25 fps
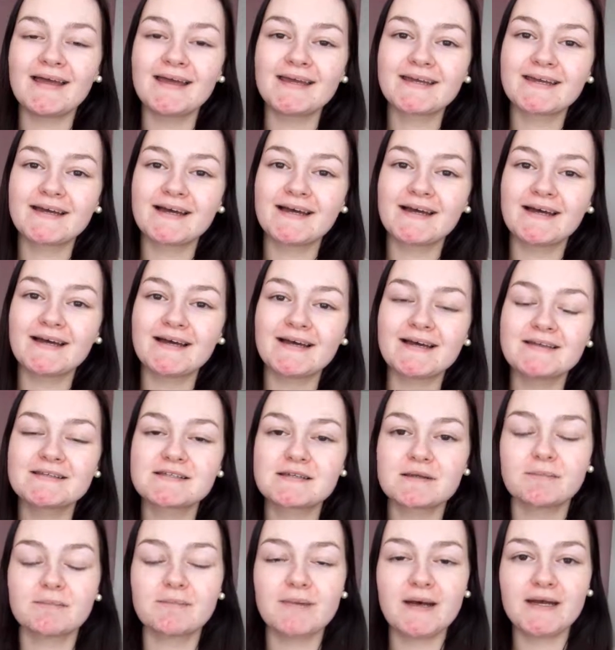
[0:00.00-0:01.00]
Hey
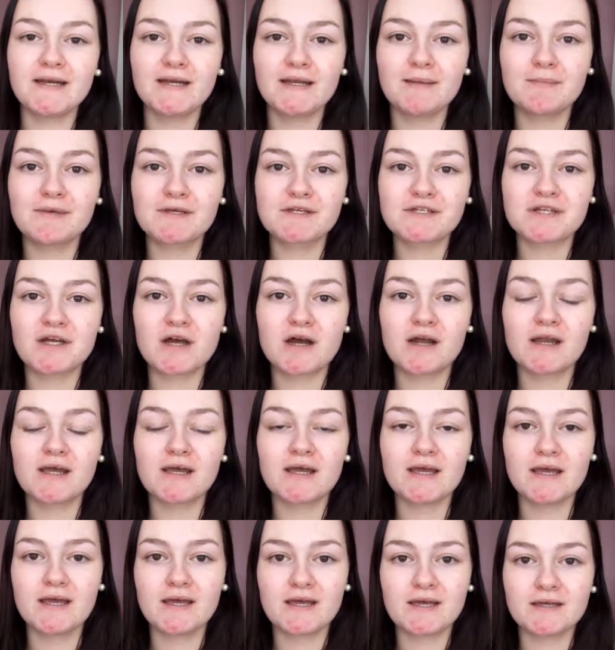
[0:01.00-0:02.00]
guys, my name is
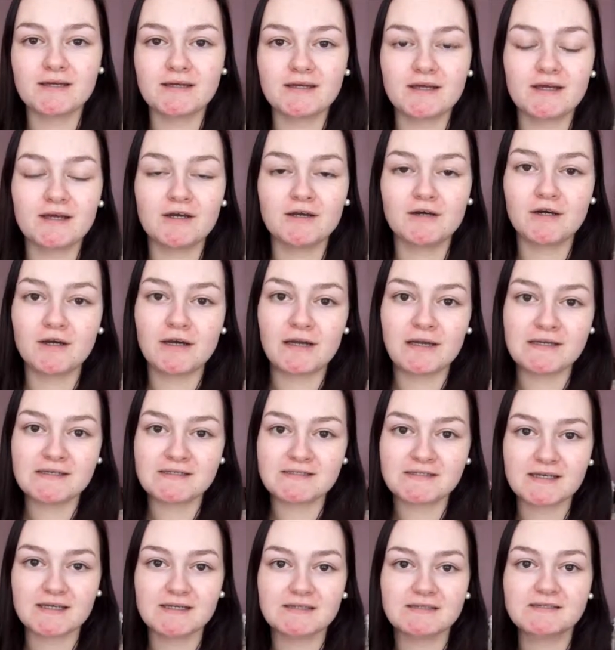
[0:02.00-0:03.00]
Charlotte aka Holly
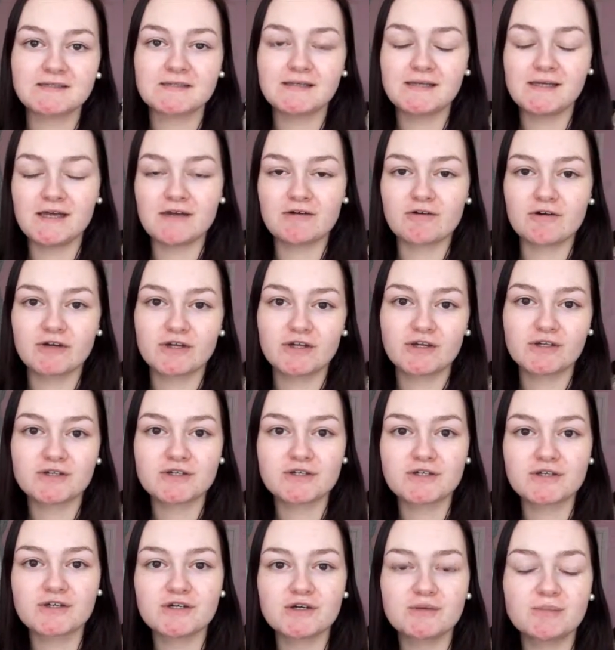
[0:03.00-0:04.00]
Sense here on
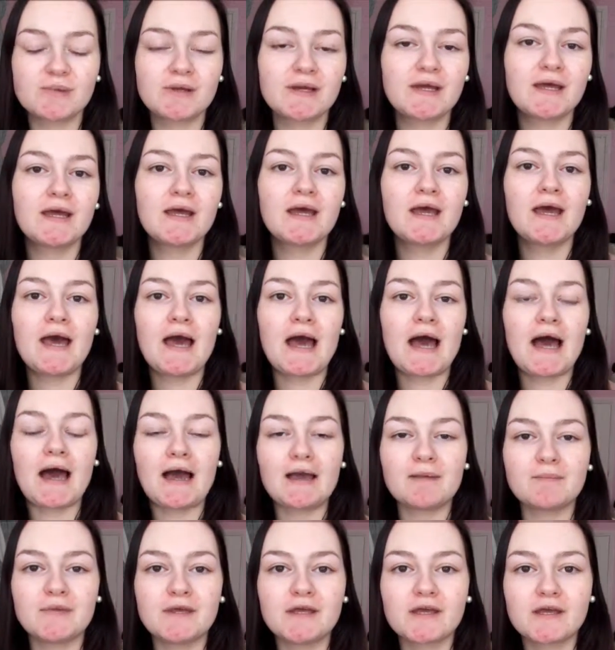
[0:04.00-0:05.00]
YouTube.
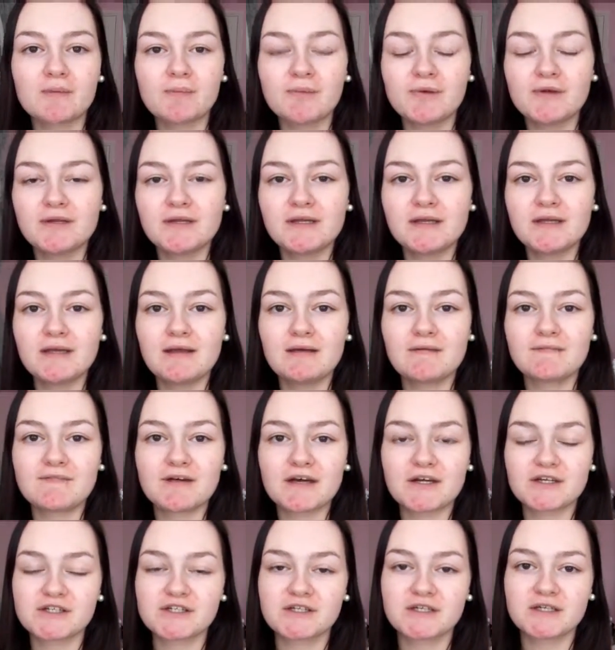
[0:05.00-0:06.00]
I make beauty,
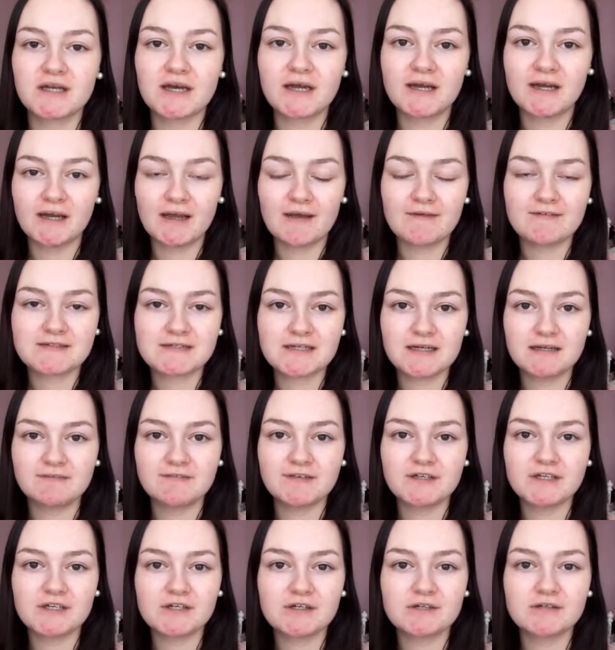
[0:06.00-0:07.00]
fashion and lifestyle
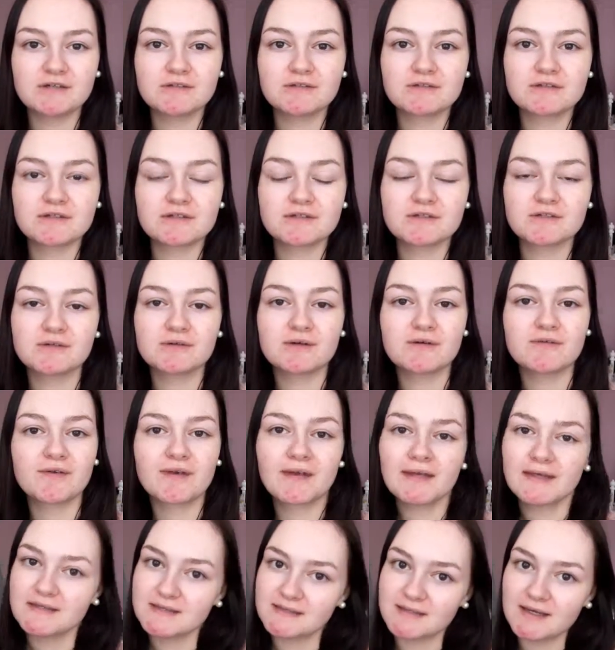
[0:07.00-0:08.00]
videos, so if
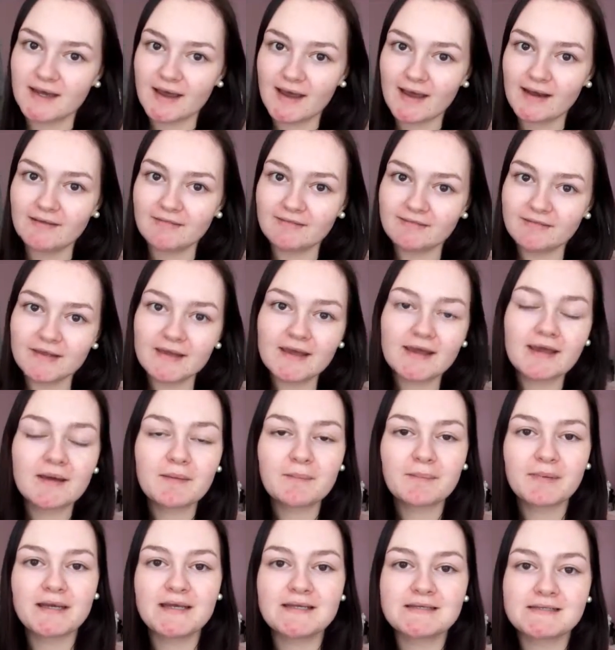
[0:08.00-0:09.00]
you're into that kind of
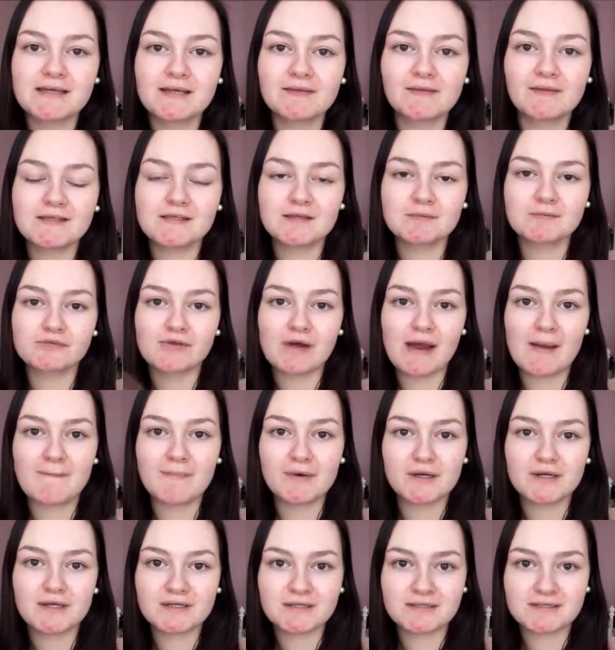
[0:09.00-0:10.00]
thing, please hit the
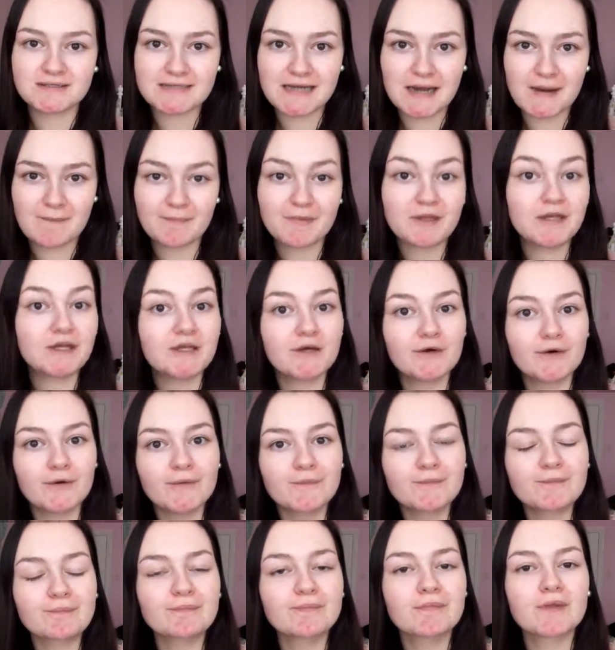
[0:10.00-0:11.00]
subscribe button down
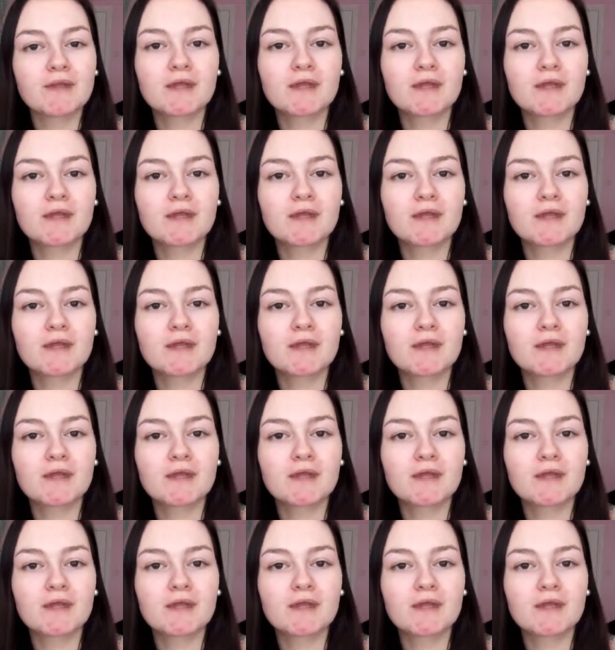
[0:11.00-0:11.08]
below.